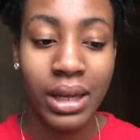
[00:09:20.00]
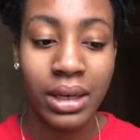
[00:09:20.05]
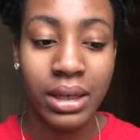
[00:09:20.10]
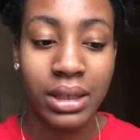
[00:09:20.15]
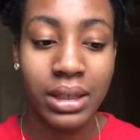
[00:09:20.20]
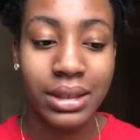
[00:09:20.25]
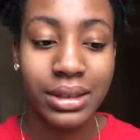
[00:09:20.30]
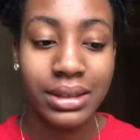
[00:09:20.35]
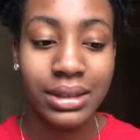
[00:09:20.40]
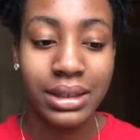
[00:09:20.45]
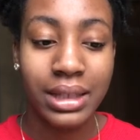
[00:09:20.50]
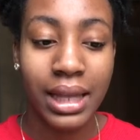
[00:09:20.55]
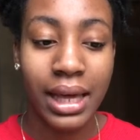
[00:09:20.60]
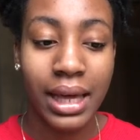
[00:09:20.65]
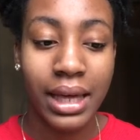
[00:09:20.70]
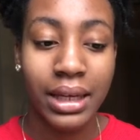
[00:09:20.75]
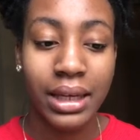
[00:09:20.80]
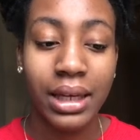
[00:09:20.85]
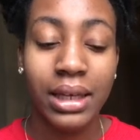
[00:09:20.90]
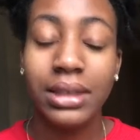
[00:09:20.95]
it's
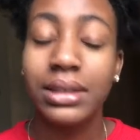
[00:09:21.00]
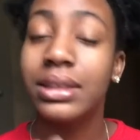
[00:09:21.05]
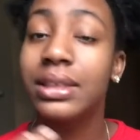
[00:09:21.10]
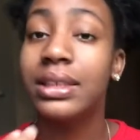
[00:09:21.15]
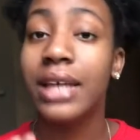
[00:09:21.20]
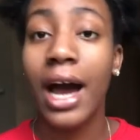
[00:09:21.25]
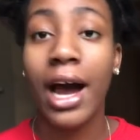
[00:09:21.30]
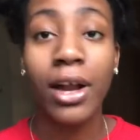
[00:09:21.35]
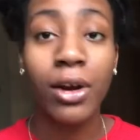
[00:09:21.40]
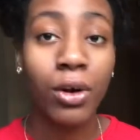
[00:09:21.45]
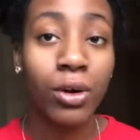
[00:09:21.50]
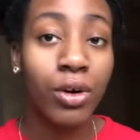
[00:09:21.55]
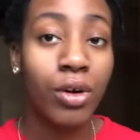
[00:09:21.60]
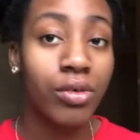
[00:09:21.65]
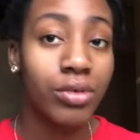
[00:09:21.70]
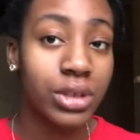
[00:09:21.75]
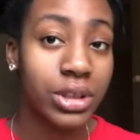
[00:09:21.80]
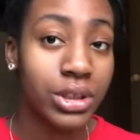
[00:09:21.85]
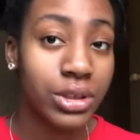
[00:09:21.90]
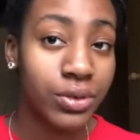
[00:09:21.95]
like the dialogue of
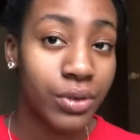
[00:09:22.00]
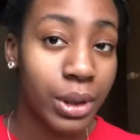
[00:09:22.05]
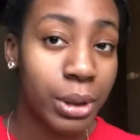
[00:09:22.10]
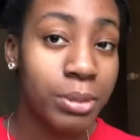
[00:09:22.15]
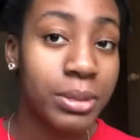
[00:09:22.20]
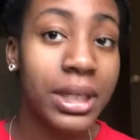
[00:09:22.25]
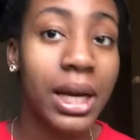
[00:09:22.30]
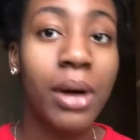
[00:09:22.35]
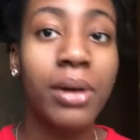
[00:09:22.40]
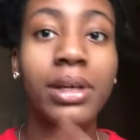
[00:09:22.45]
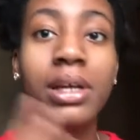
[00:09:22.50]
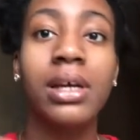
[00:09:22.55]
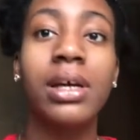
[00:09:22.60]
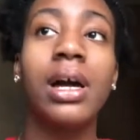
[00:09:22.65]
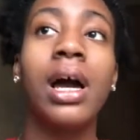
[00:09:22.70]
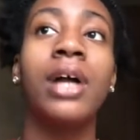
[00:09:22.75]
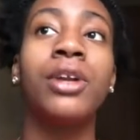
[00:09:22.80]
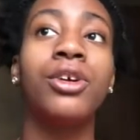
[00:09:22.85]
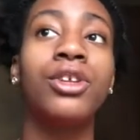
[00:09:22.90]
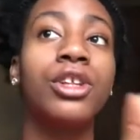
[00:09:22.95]
the script, and
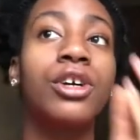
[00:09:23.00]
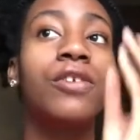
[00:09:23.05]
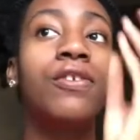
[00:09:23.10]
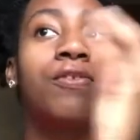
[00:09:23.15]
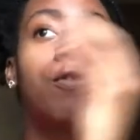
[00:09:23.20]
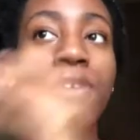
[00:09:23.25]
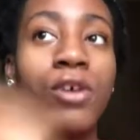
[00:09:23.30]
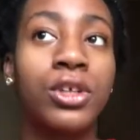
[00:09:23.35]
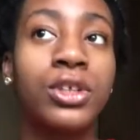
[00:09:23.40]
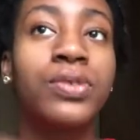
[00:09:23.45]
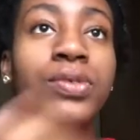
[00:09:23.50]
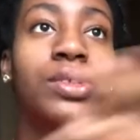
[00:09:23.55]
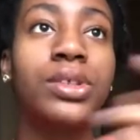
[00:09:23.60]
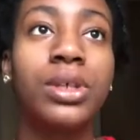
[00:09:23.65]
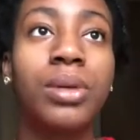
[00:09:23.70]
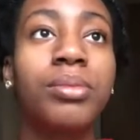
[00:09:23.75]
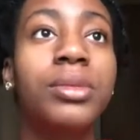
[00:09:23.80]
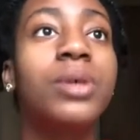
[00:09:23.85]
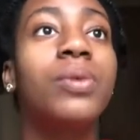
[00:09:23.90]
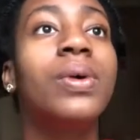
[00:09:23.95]
another font for
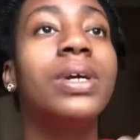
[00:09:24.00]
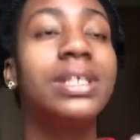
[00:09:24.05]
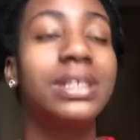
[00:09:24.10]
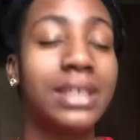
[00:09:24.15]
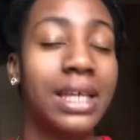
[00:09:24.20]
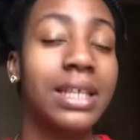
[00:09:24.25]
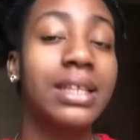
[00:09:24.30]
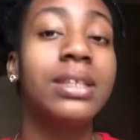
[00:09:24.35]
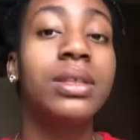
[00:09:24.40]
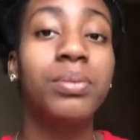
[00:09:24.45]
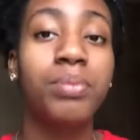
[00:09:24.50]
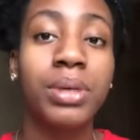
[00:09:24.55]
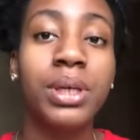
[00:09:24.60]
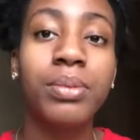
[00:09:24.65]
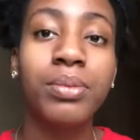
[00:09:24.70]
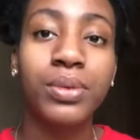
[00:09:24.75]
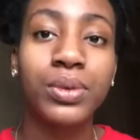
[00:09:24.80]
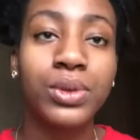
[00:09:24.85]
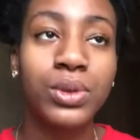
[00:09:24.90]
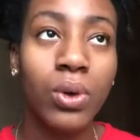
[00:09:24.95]
something when it's like the
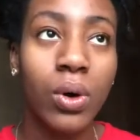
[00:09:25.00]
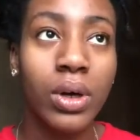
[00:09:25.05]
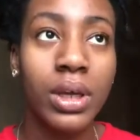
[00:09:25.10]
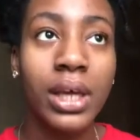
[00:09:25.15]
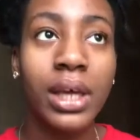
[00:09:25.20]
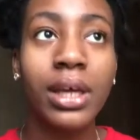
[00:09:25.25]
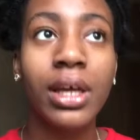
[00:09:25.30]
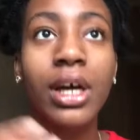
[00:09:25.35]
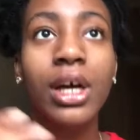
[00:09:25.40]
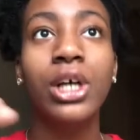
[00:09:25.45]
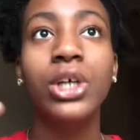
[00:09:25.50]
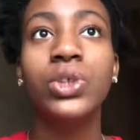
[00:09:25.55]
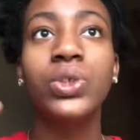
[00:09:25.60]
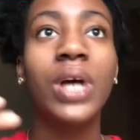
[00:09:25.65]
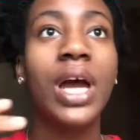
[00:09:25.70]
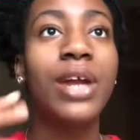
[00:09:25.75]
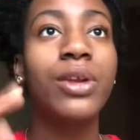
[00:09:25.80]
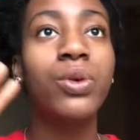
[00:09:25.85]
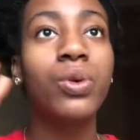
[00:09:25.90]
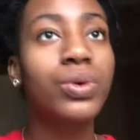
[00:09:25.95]
people talking. So
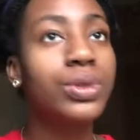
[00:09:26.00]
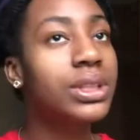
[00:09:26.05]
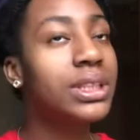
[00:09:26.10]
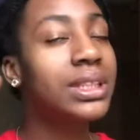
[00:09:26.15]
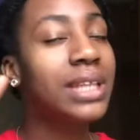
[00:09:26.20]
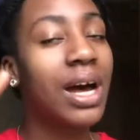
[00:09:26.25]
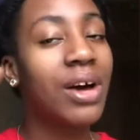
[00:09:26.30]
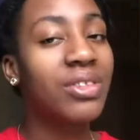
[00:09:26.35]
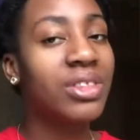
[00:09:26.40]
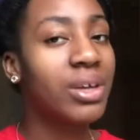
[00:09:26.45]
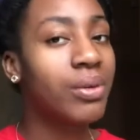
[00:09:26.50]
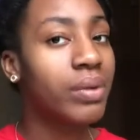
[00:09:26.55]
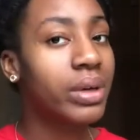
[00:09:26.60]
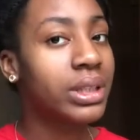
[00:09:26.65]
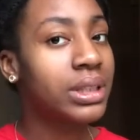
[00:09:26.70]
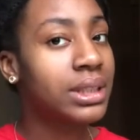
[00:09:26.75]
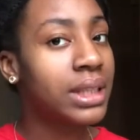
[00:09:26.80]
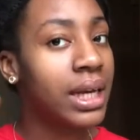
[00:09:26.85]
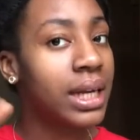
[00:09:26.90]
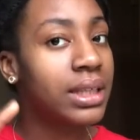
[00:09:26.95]
I noticed how they were
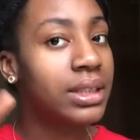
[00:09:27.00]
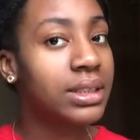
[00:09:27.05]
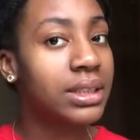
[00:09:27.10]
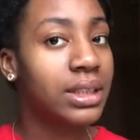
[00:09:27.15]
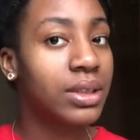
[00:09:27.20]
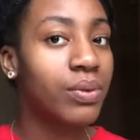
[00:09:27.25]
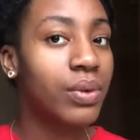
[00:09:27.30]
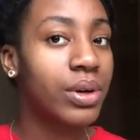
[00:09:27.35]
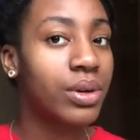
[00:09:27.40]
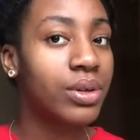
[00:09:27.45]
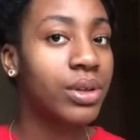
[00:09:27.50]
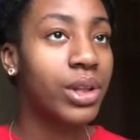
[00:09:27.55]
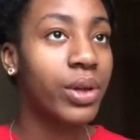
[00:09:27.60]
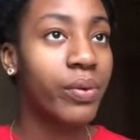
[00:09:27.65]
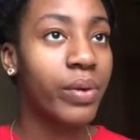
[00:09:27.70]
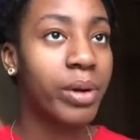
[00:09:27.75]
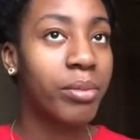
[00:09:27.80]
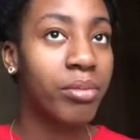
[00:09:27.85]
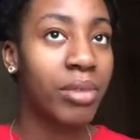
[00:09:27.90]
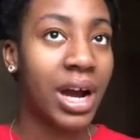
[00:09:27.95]
changing when they
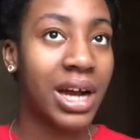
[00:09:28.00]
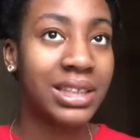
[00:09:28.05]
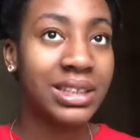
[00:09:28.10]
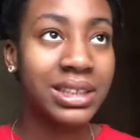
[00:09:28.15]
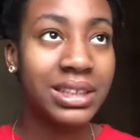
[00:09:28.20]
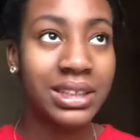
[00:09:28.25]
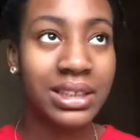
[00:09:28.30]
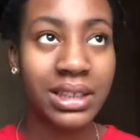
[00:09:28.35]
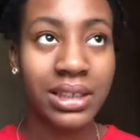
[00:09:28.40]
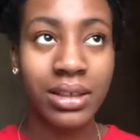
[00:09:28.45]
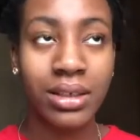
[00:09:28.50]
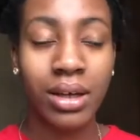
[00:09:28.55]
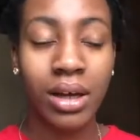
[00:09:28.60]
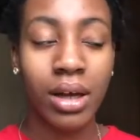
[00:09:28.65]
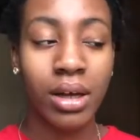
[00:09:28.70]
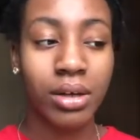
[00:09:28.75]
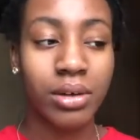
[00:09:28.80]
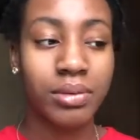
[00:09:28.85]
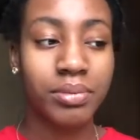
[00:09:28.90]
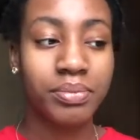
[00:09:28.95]
were practicing
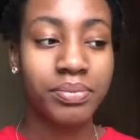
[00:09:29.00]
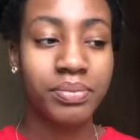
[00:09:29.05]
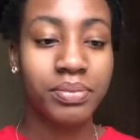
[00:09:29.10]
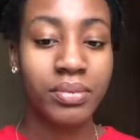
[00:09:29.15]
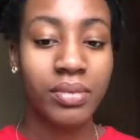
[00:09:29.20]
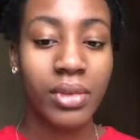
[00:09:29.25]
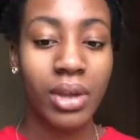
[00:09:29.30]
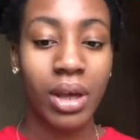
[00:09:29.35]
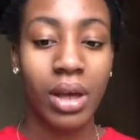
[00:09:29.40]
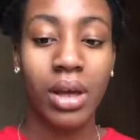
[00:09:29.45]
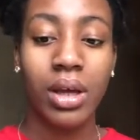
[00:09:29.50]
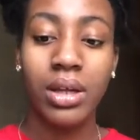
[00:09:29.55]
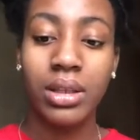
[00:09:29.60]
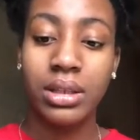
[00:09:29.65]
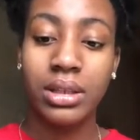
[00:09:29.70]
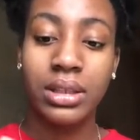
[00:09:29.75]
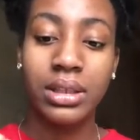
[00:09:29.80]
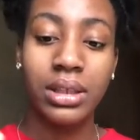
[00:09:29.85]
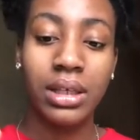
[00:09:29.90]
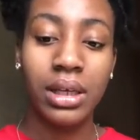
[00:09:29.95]

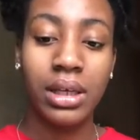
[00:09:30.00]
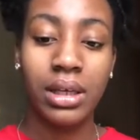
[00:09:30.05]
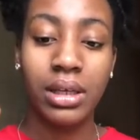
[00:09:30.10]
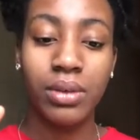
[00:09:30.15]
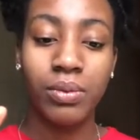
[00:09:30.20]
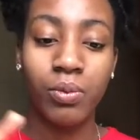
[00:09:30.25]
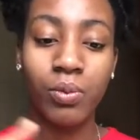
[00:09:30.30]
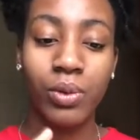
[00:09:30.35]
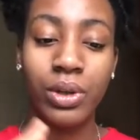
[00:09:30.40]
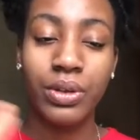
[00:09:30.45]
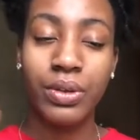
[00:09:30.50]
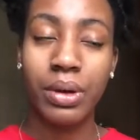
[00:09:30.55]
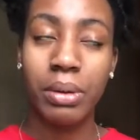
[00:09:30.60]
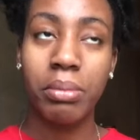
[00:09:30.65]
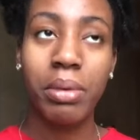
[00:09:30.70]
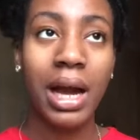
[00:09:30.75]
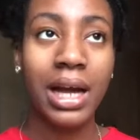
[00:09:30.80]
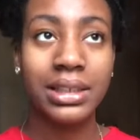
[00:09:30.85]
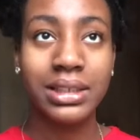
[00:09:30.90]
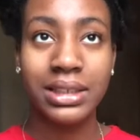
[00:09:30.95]
the
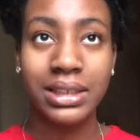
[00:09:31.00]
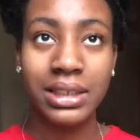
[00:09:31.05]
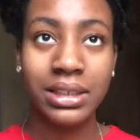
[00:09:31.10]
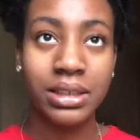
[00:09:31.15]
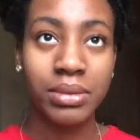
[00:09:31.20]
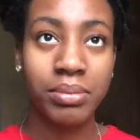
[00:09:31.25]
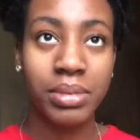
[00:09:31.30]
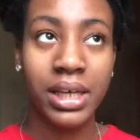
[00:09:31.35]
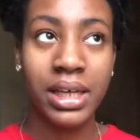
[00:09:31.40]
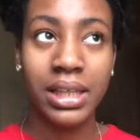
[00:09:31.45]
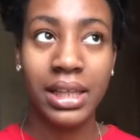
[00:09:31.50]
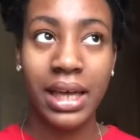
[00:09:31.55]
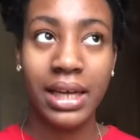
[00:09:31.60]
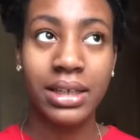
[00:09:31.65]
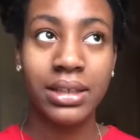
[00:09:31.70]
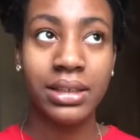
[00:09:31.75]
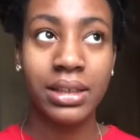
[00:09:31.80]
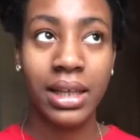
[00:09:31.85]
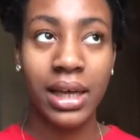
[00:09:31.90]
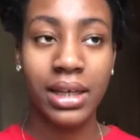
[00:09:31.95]
play,
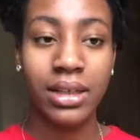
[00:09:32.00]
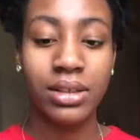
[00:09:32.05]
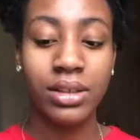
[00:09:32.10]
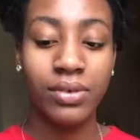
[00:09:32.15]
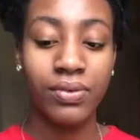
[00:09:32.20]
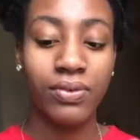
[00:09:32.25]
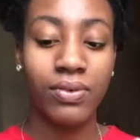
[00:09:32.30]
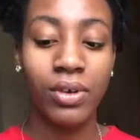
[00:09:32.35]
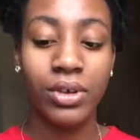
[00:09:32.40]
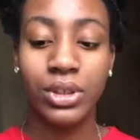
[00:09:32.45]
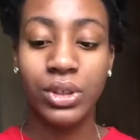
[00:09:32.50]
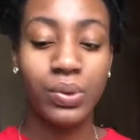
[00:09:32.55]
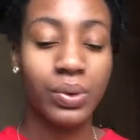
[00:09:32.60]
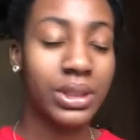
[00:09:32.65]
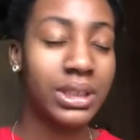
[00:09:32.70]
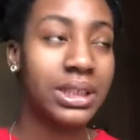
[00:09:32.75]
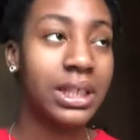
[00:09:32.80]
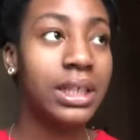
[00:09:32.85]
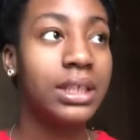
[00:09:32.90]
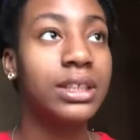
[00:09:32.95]
like the fonts were
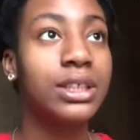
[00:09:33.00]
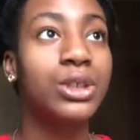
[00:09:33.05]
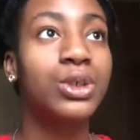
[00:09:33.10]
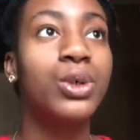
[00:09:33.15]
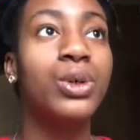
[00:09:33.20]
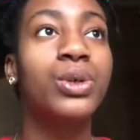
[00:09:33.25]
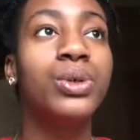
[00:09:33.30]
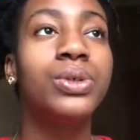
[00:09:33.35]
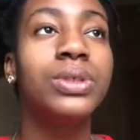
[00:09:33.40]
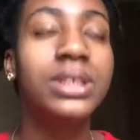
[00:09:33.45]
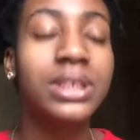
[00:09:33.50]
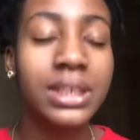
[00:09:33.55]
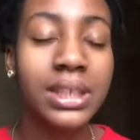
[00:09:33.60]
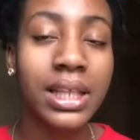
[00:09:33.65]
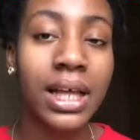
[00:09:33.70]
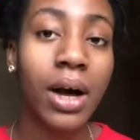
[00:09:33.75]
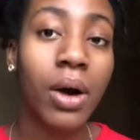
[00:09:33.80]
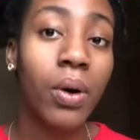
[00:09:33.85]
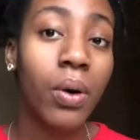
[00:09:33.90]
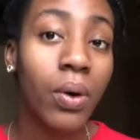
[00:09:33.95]
changing, so you could see
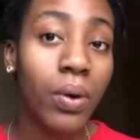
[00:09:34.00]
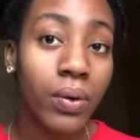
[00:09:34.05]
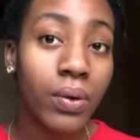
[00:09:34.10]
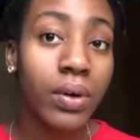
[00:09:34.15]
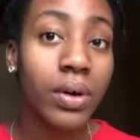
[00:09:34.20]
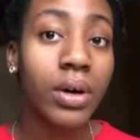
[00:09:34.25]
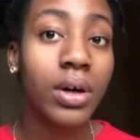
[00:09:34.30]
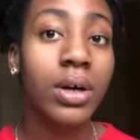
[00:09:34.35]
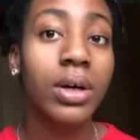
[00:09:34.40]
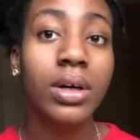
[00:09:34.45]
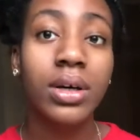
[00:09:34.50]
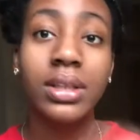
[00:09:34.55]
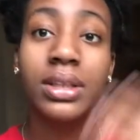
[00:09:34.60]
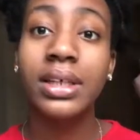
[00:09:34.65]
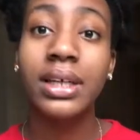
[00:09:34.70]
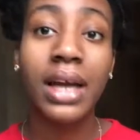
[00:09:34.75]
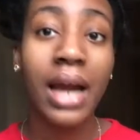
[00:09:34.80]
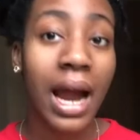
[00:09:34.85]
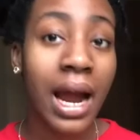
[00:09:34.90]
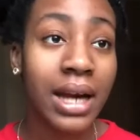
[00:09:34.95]
that, oh, the
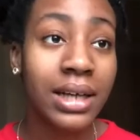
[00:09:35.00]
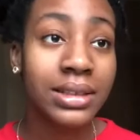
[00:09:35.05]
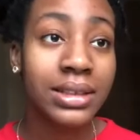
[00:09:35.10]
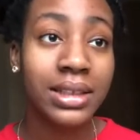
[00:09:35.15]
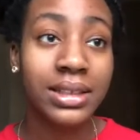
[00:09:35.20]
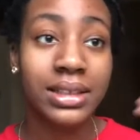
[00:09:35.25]
characters